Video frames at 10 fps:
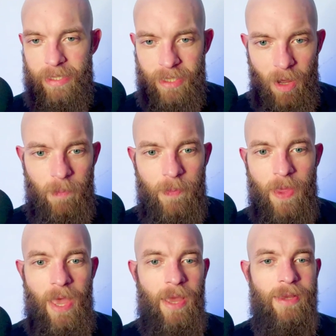up
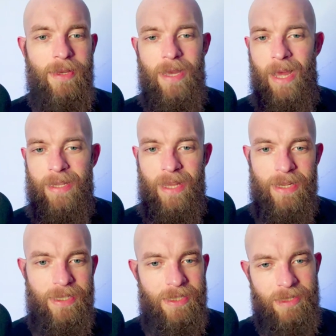there and that
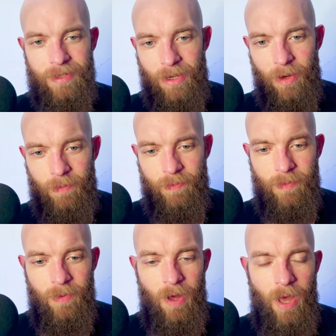is
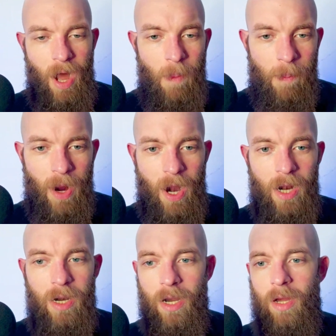on
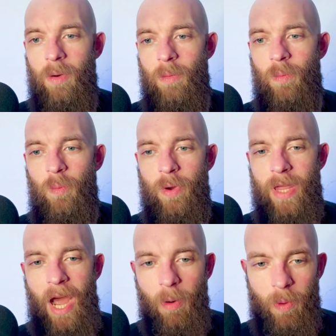par with
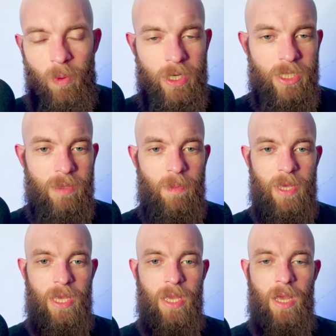how we want it to
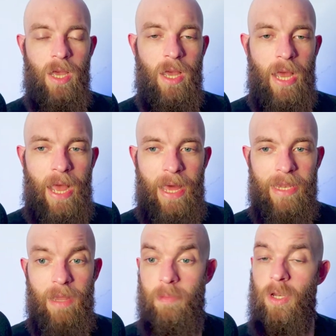be.
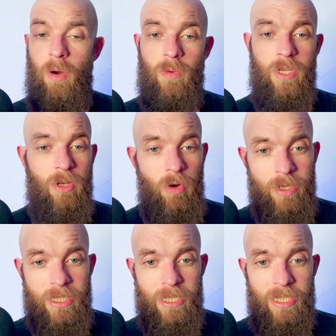And let me know the
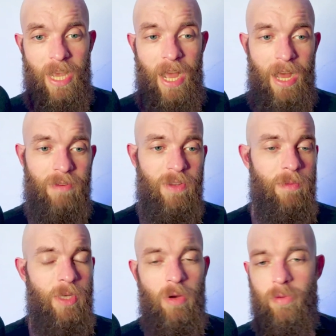annoyances you have.
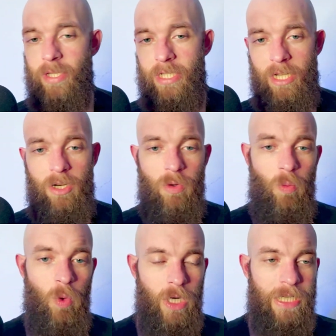Let me know the things that are not
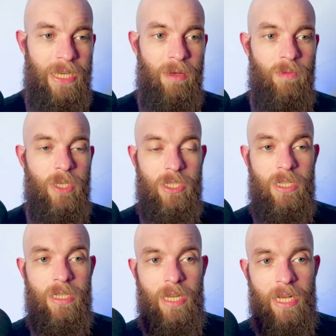working, because
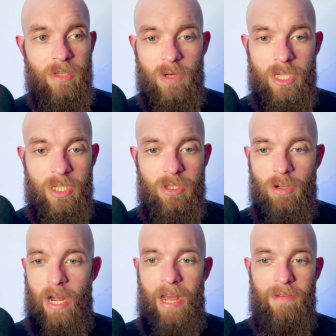the next release is
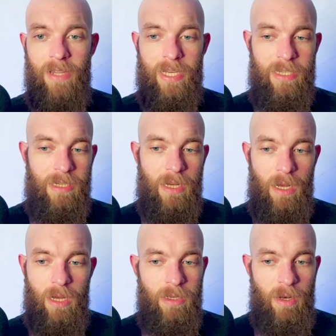going to have
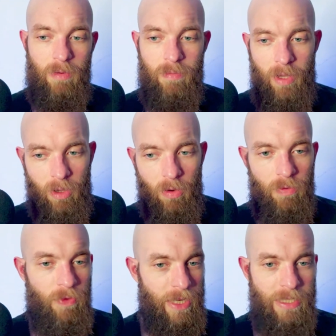a lot
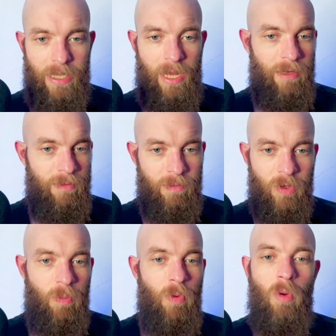of things that
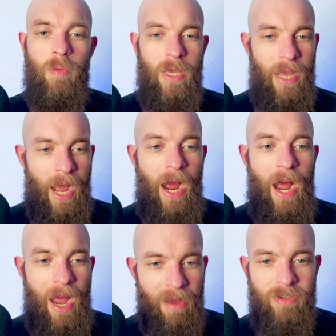you probably
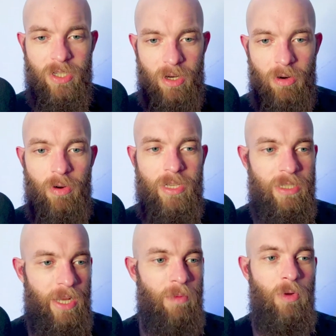have as an
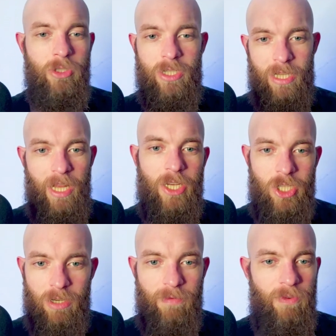annoyance, like
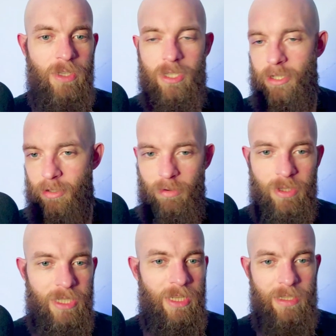multi-selection, for instance, and all
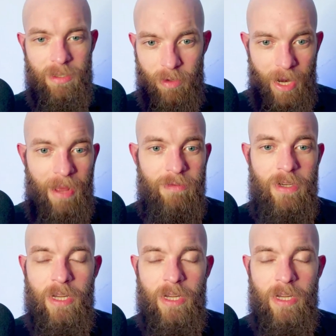these things that we don't have.